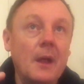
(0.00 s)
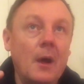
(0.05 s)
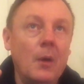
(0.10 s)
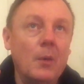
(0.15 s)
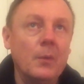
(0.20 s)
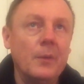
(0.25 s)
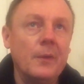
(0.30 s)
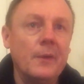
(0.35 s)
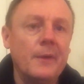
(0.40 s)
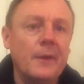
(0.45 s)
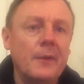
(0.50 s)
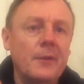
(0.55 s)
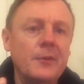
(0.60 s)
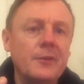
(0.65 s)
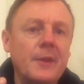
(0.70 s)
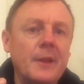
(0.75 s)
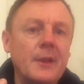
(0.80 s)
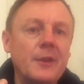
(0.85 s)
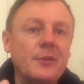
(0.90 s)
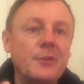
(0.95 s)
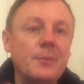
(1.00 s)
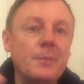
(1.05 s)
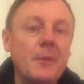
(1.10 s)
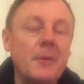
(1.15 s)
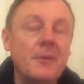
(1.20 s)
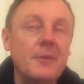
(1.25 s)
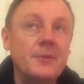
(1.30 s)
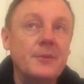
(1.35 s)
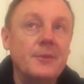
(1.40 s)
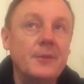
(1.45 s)
All of those
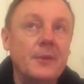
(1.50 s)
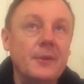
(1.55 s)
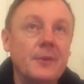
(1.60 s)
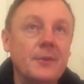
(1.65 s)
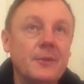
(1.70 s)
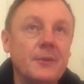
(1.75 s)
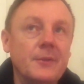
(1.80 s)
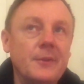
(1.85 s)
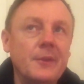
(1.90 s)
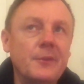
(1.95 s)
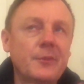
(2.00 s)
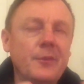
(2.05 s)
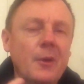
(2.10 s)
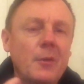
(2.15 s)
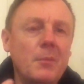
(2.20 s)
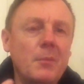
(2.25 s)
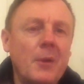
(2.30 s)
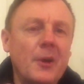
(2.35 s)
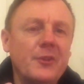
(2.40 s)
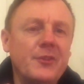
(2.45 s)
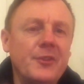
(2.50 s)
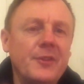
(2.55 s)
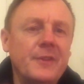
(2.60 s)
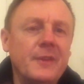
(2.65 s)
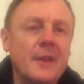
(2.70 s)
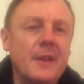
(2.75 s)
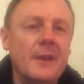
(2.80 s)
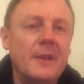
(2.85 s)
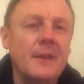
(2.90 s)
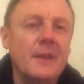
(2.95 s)
experiences, there's so much
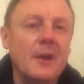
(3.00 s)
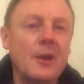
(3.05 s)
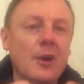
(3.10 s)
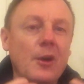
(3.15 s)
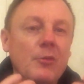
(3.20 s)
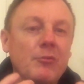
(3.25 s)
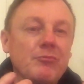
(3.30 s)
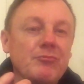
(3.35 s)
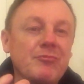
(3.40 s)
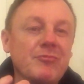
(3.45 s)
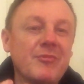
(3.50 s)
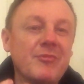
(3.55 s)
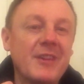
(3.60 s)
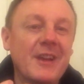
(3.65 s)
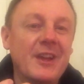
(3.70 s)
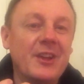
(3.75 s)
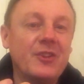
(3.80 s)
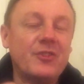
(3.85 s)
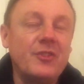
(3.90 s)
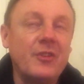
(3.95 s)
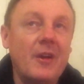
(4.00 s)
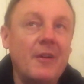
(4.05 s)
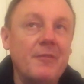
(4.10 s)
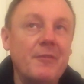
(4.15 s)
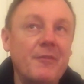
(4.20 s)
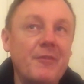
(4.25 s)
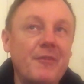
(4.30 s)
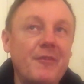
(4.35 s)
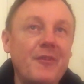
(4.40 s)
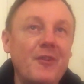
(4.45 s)
in there. They're rich
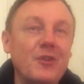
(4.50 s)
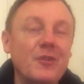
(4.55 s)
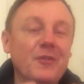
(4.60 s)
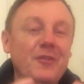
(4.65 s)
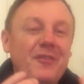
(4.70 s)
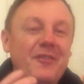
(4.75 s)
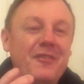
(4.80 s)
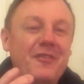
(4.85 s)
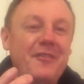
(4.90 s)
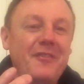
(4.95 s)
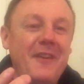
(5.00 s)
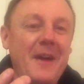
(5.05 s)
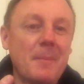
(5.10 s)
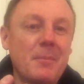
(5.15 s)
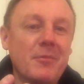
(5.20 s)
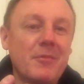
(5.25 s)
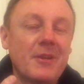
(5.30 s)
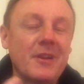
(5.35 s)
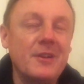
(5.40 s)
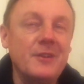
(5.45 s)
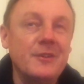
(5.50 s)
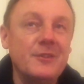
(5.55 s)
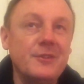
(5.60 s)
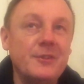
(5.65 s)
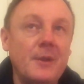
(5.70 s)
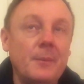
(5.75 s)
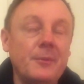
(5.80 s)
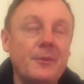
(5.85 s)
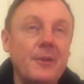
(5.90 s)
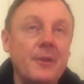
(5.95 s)
and full of fabric and
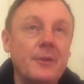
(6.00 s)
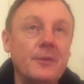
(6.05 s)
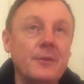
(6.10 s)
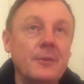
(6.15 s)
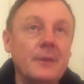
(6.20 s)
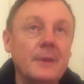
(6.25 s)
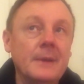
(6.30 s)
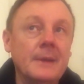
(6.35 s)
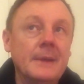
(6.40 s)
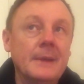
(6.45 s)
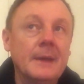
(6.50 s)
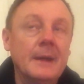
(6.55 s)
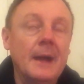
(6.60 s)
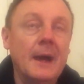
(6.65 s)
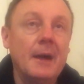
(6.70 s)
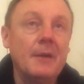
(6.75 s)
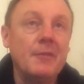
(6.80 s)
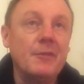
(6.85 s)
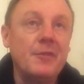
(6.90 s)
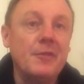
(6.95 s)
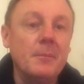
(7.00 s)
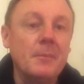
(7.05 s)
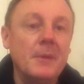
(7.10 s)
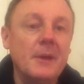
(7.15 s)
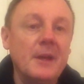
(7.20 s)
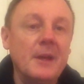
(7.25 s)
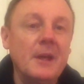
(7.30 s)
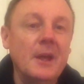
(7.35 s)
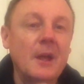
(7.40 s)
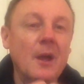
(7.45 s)
substance. And for
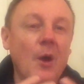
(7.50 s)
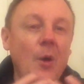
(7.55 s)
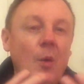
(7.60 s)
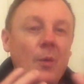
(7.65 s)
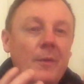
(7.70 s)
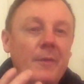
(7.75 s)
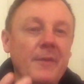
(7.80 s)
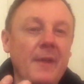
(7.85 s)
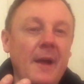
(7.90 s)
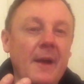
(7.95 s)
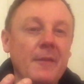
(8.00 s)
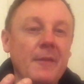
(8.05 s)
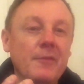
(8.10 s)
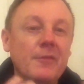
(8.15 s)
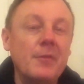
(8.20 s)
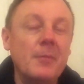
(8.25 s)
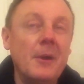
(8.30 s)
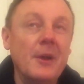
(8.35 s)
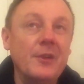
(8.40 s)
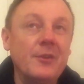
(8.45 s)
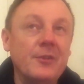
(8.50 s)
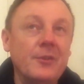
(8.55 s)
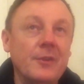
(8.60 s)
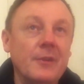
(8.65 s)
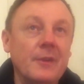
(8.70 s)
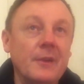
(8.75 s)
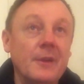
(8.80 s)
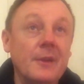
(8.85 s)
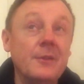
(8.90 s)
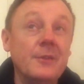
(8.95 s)
me, all of that
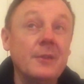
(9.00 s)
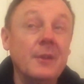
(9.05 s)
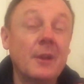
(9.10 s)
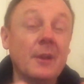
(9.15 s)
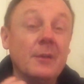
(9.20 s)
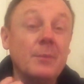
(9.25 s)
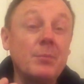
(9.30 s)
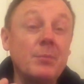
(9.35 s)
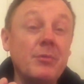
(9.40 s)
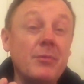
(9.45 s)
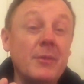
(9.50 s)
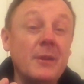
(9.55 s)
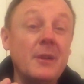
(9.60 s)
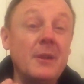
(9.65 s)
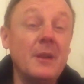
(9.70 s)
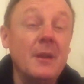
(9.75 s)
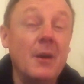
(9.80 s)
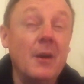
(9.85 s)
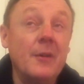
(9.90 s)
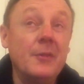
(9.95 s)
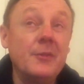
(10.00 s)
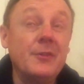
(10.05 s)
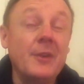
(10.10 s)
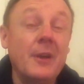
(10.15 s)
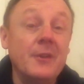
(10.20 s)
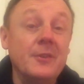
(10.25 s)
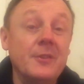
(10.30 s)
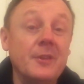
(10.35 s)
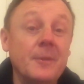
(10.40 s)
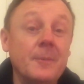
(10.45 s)
information is pretty
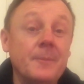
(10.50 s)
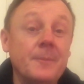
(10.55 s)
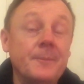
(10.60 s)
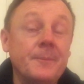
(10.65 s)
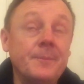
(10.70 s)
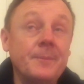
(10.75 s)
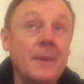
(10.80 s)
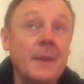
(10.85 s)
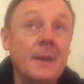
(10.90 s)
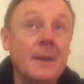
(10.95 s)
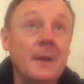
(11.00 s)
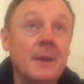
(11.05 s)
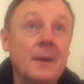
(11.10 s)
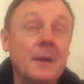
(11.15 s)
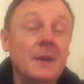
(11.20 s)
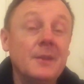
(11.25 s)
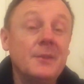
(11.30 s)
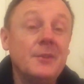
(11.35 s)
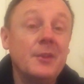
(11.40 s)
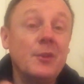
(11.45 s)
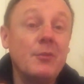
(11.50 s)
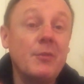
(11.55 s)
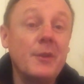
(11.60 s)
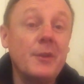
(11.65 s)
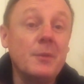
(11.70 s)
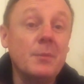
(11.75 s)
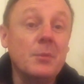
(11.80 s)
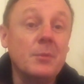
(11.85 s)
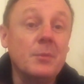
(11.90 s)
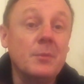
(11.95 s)
life-changing. It's
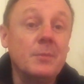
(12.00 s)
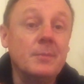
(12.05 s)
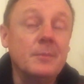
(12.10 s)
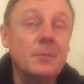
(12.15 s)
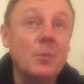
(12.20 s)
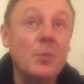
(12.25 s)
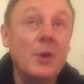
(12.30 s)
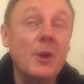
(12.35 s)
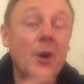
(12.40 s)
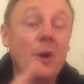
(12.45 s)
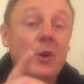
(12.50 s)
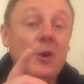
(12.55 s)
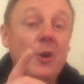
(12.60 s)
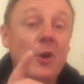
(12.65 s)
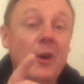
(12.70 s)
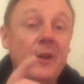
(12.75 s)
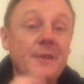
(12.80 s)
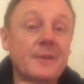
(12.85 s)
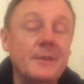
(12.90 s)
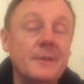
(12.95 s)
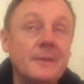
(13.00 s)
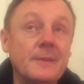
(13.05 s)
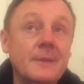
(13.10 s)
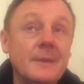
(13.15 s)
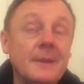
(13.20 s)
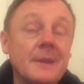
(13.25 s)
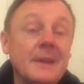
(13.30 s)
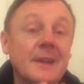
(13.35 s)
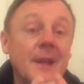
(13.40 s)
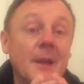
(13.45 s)
incredible. We are guided.
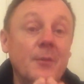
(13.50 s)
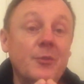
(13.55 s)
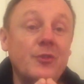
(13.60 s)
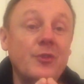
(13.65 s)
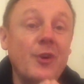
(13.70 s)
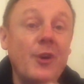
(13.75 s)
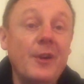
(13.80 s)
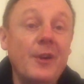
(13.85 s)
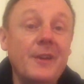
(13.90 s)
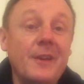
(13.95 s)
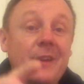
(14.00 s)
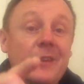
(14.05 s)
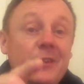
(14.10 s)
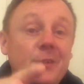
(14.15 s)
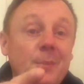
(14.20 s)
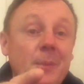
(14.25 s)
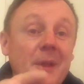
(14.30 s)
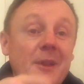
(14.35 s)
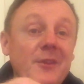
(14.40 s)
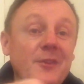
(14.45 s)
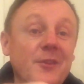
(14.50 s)
Keep shining. Speak